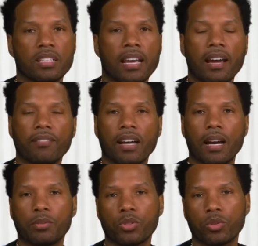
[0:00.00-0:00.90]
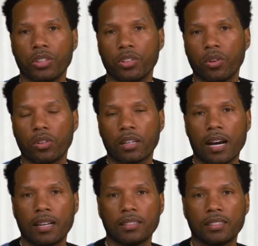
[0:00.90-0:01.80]
decisions and make us face the
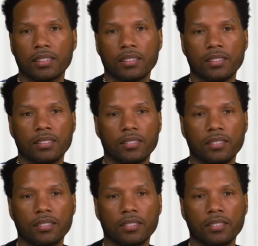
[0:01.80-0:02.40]
repercussions.